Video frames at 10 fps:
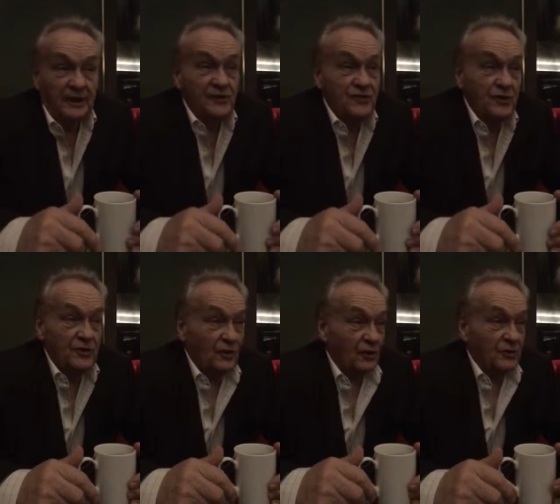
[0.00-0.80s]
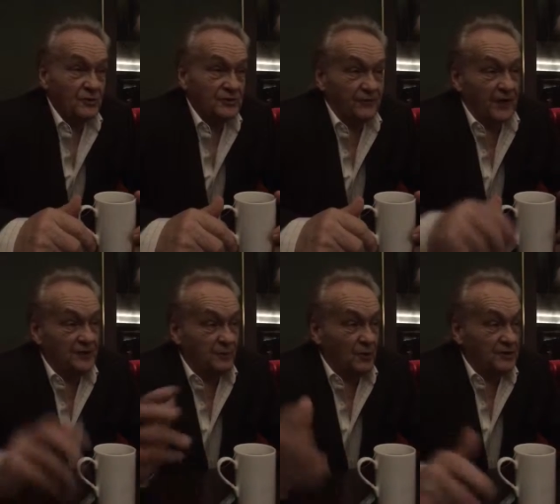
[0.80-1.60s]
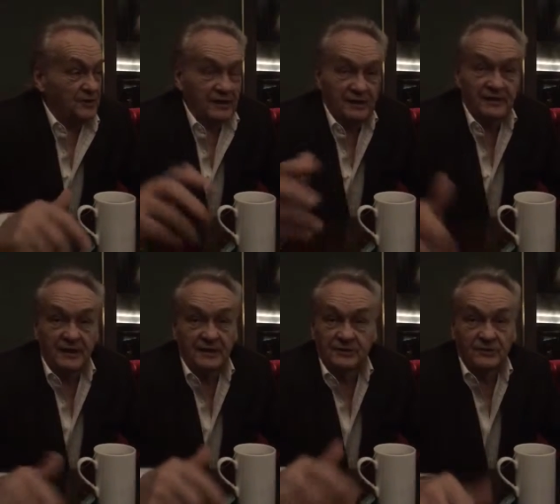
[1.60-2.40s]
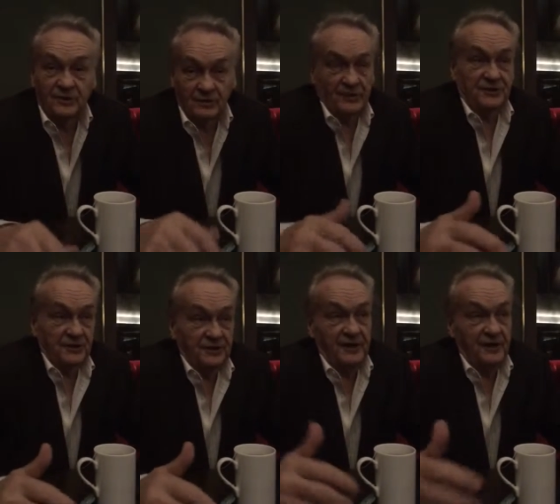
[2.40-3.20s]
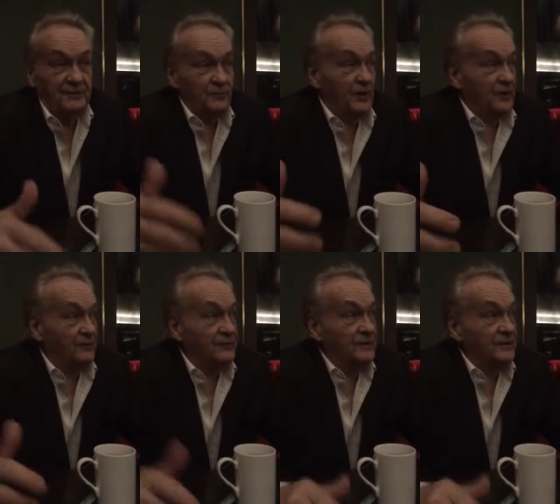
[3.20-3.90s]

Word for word: enjoy all those Facebooks and things. You know, this is their way of